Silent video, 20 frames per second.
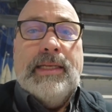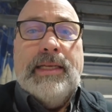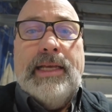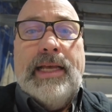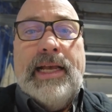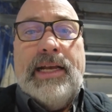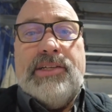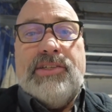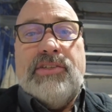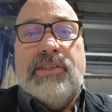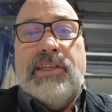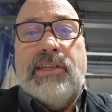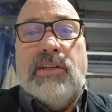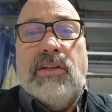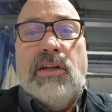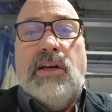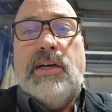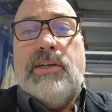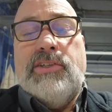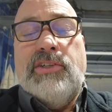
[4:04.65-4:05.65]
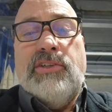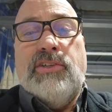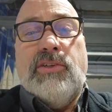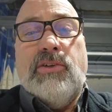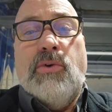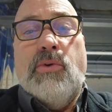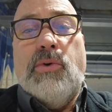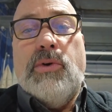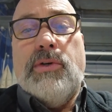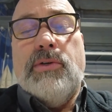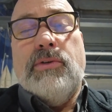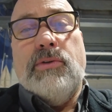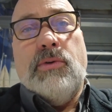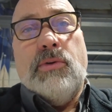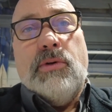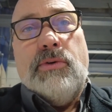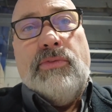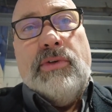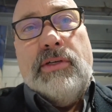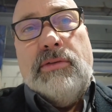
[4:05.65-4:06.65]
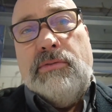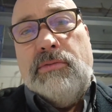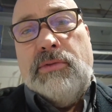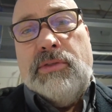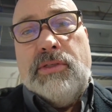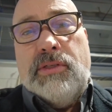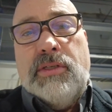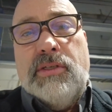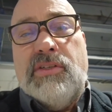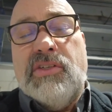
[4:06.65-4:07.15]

actually clocked in the corner or if it was a